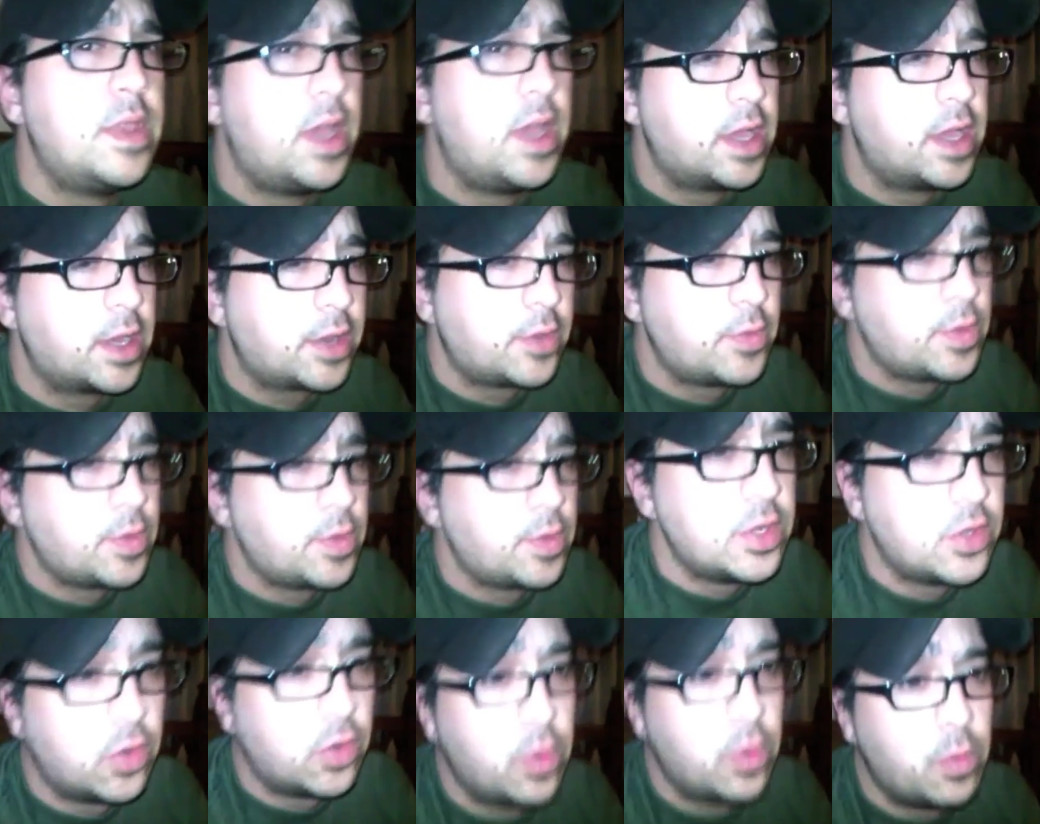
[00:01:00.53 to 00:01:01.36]
not
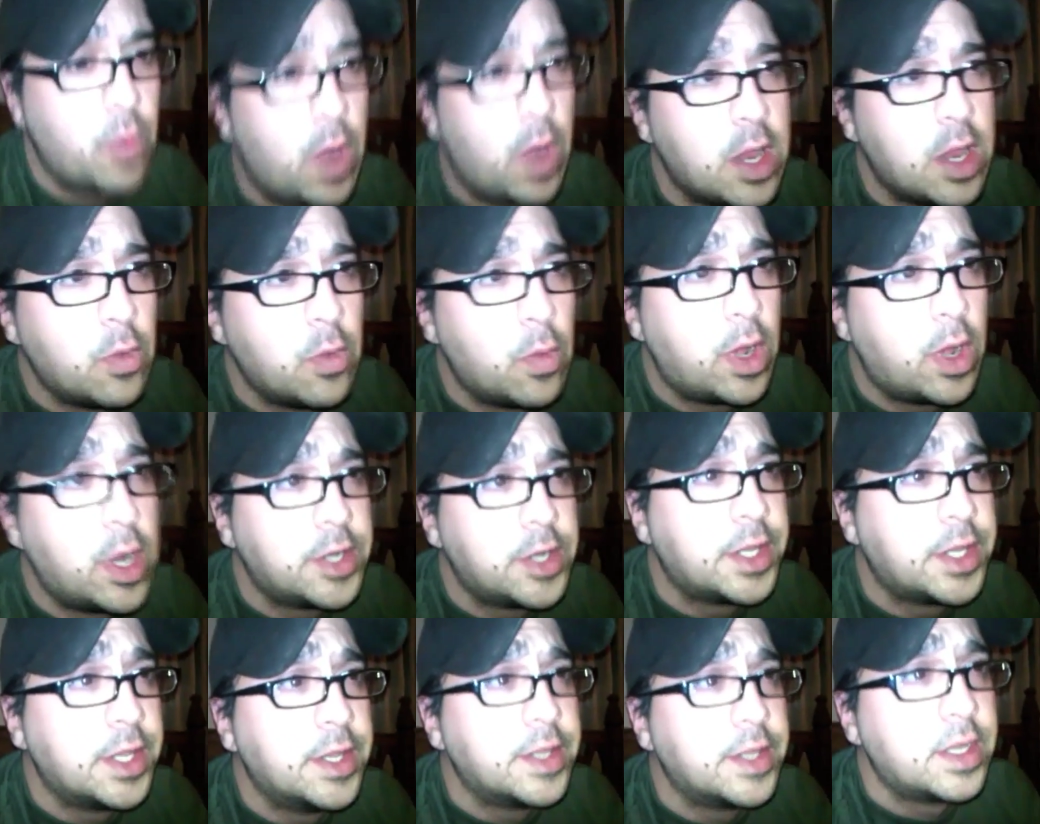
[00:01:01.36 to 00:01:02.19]
quite sure why you
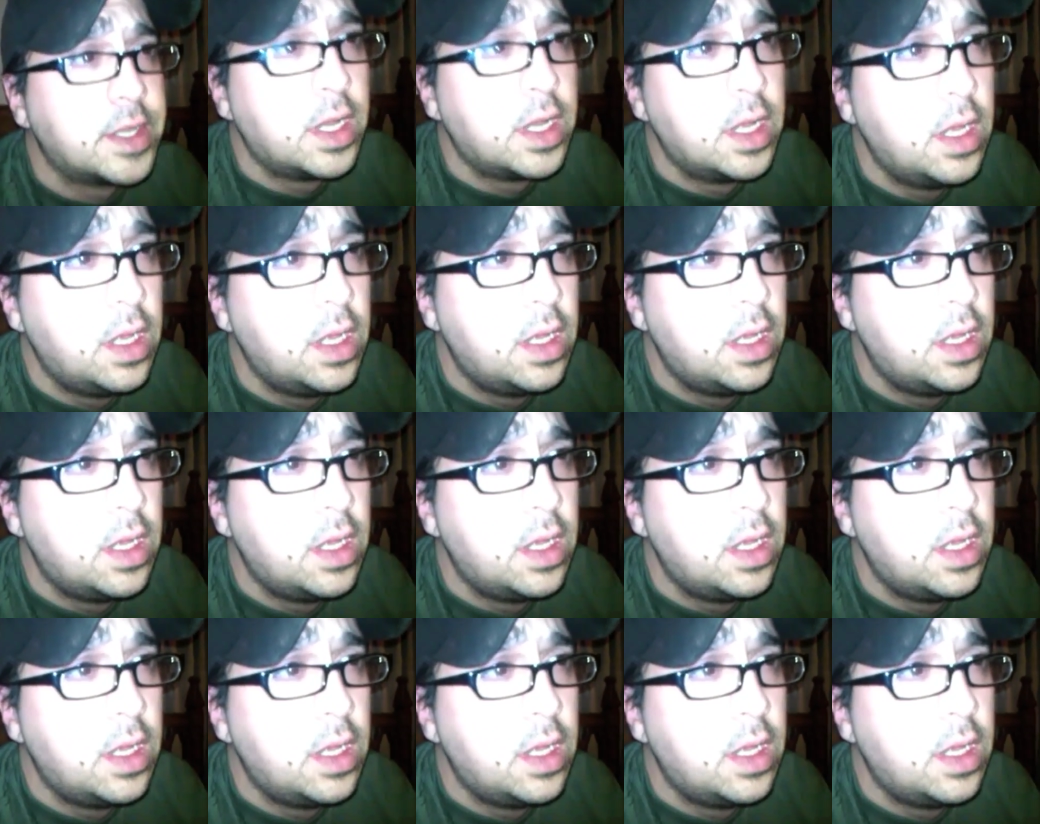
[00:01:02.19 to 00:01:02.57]
watch this.